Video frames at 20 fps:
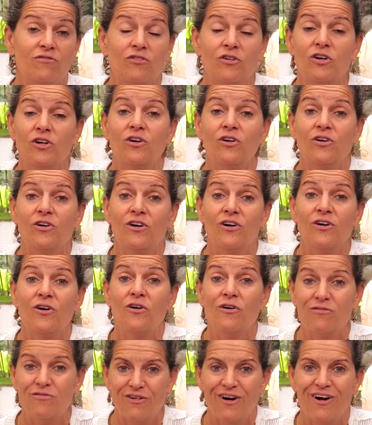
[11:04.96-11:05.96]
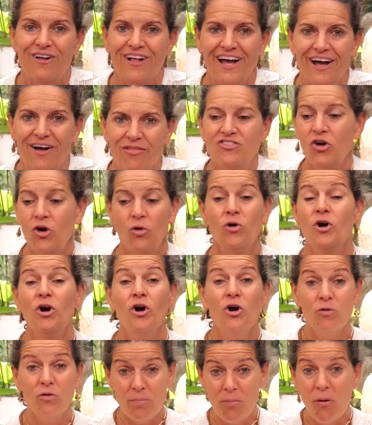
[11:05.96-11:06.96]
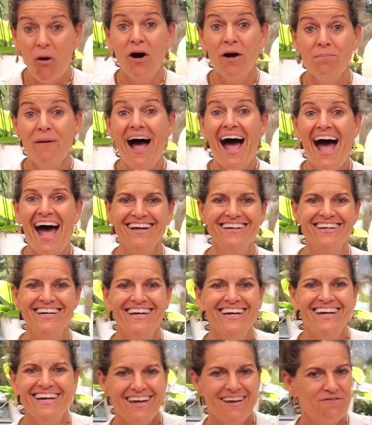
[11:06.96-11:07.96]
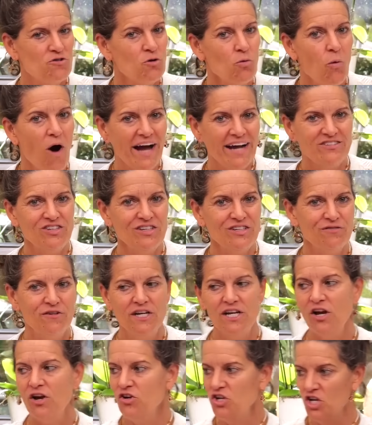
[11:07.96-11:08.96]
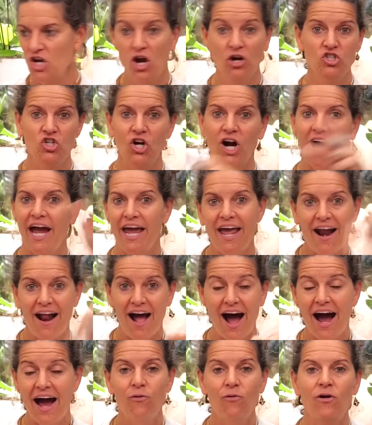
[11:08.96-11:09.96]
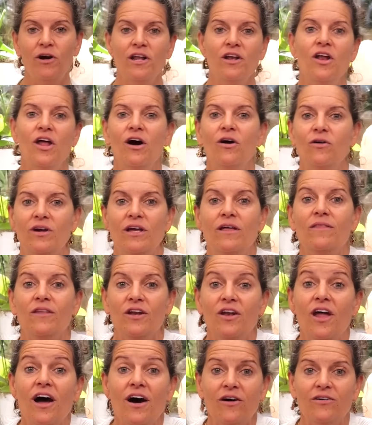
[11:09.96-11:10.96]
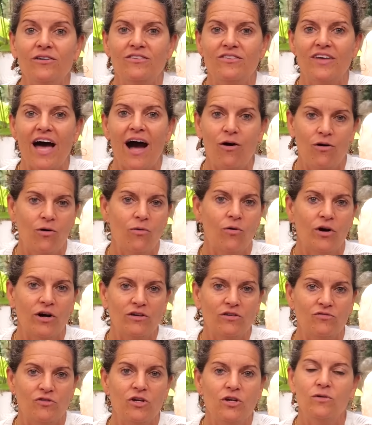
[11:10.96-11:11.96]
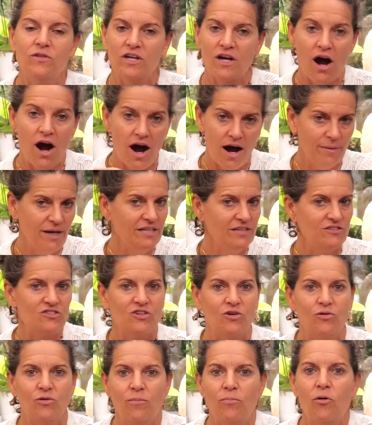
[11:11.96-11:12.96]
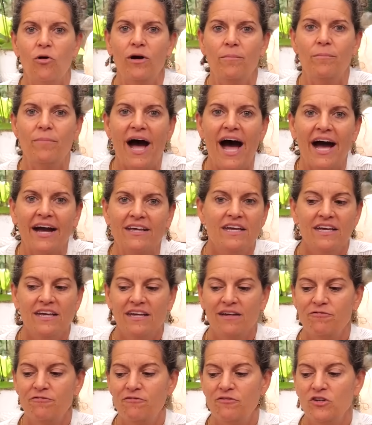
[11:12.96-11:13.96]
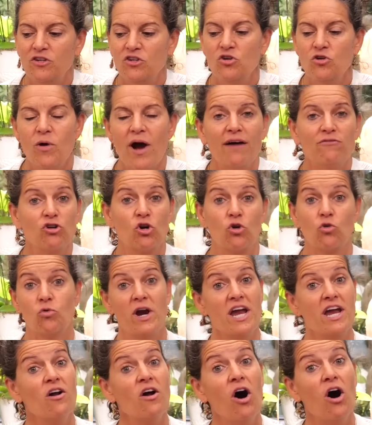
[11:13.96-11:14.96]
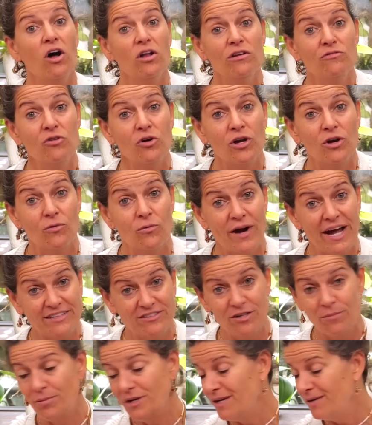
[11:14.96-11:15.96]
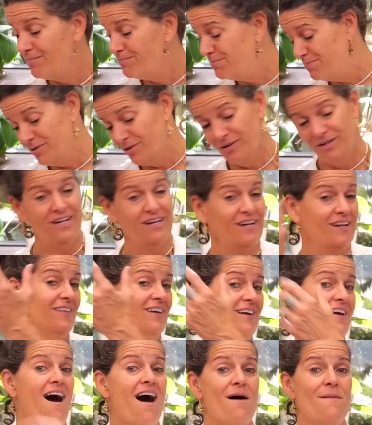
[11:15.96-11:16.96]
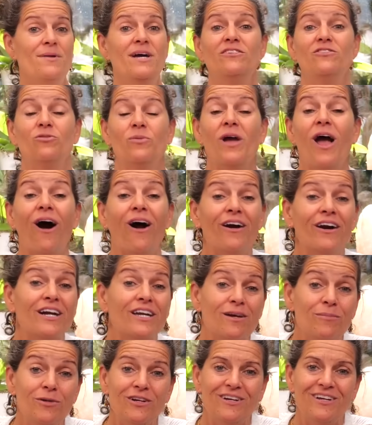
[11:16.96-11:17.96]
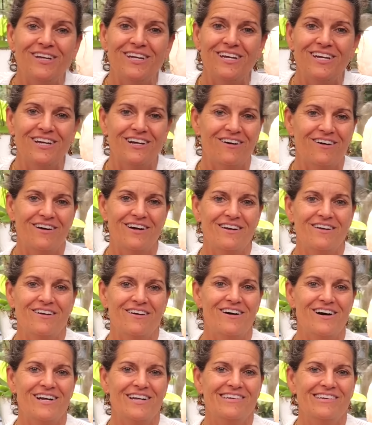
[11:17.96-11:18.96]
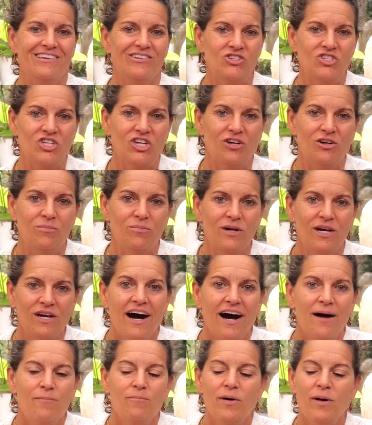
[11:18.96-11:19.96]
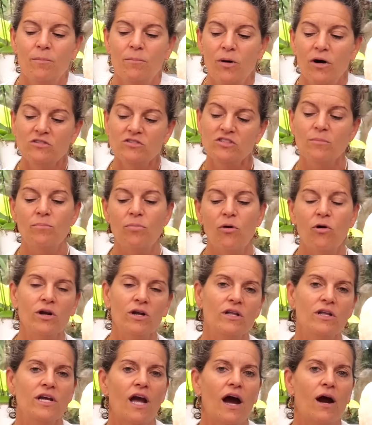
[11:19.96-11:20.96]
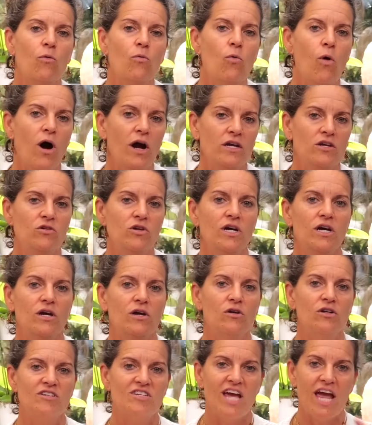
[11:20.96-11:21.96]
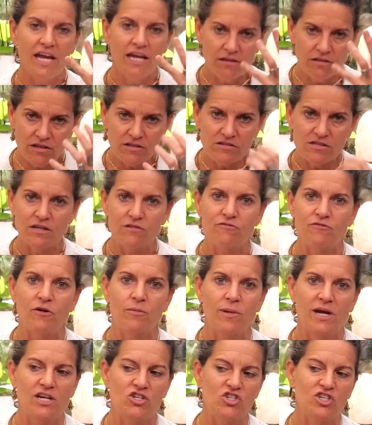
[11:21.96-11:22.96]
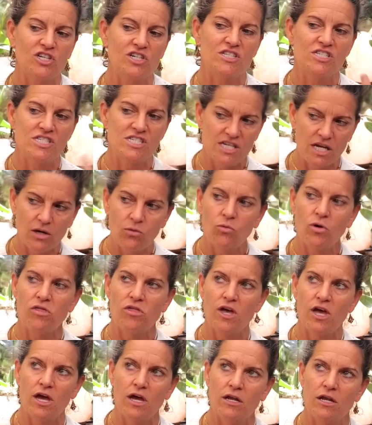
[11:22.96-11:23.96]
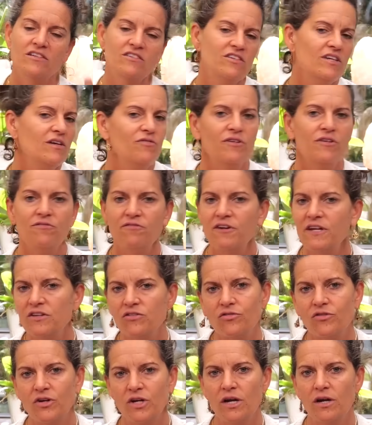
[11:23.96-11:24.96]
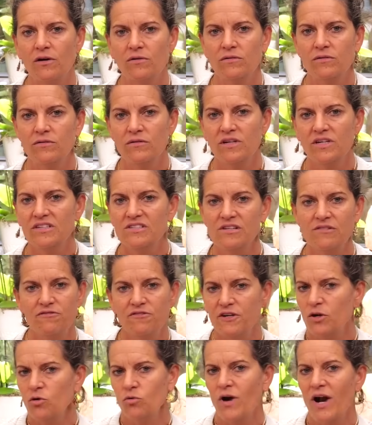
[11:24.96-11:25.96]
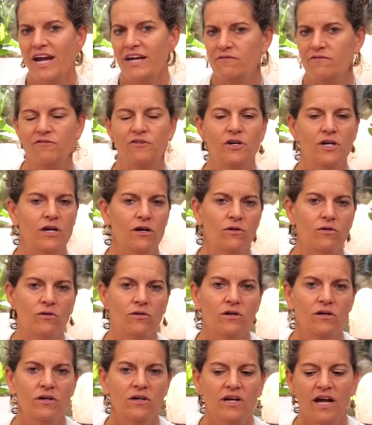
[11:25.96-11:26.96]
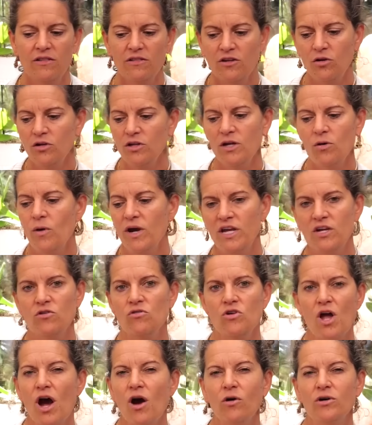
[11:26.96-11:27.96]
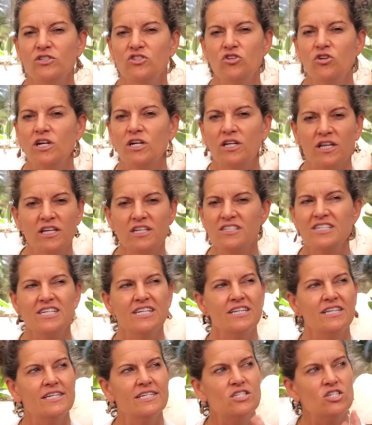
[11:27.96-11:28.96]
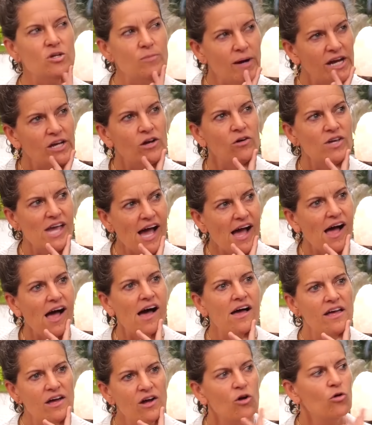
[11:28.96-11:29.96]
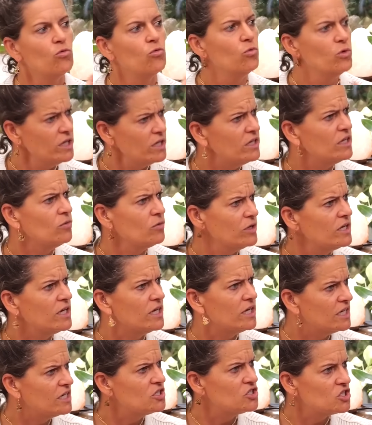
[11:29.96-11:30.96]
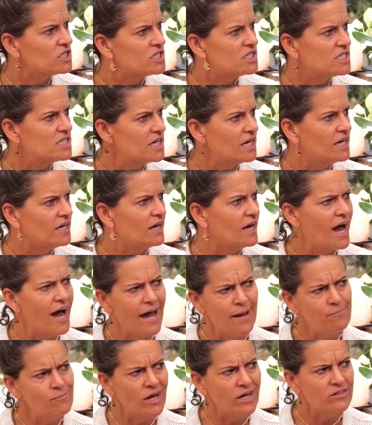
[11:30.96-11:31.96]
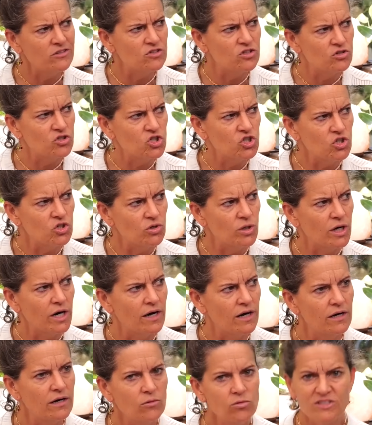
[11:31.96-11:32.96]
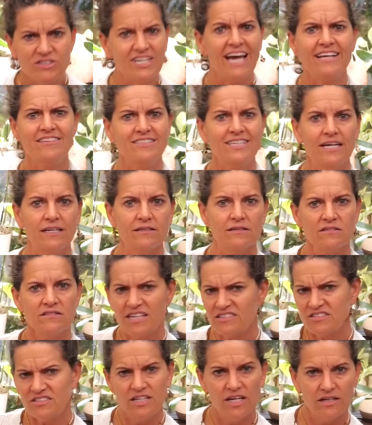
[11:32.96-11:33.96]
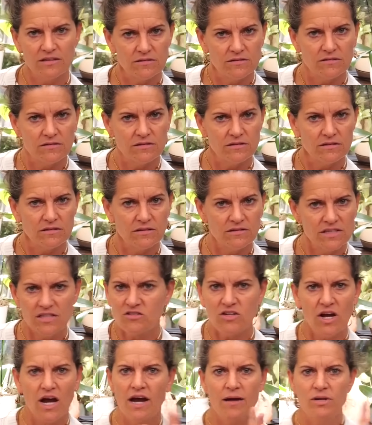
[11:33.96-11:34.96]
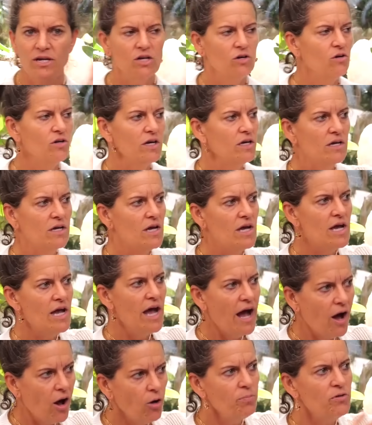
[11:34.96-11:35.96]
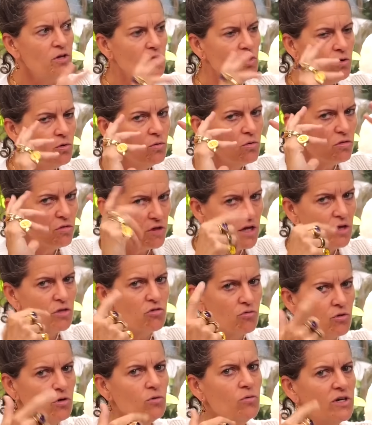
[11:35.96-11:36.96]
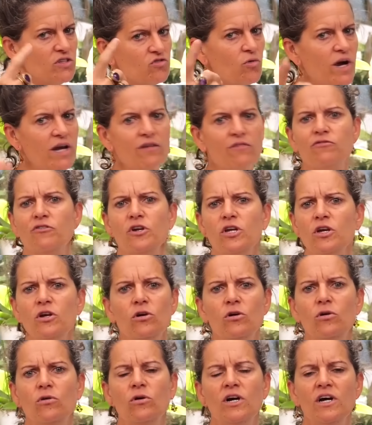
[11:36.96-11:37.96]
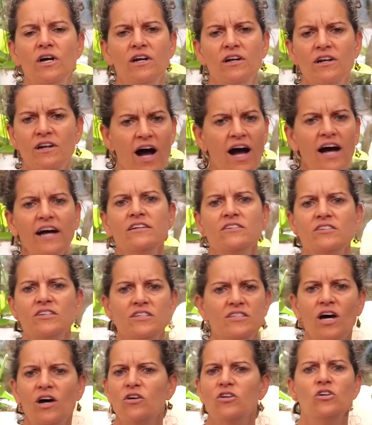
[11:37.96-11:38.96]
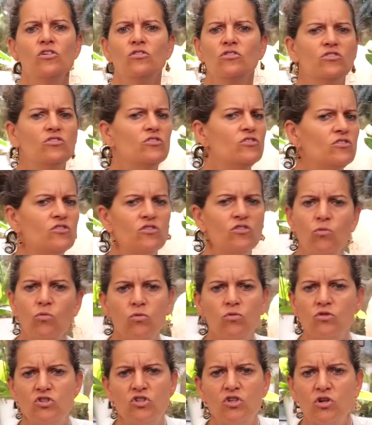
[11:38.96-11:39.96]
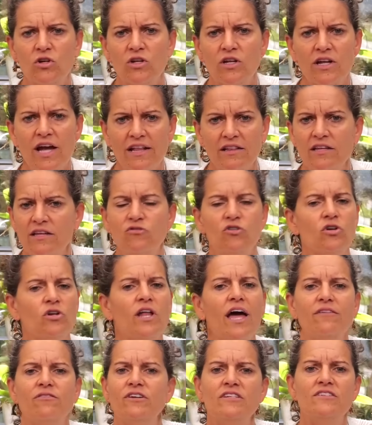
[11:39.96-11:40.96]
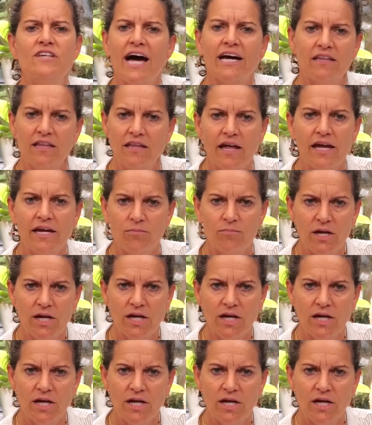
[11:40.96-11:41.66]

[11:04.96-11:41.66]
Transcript: for your overall health. So, report back if you watch this video, you go try it. I want to know in the notes how it works for you in the comments, so report back. If you have a great olive oil recipe, put it in the comments. We are a community here on, on YouTube. Um, but most importantly, I want you to take this information, sit with it, and see if it fits for you. Does it feel right for you? And the only way you know is you can listen to this and you might go, yeah, really, really interesting. I'm not so sure. Well, test it. Test it. That's I'm here to help you think through what's right for you, not to tell you to, to live your life exactly like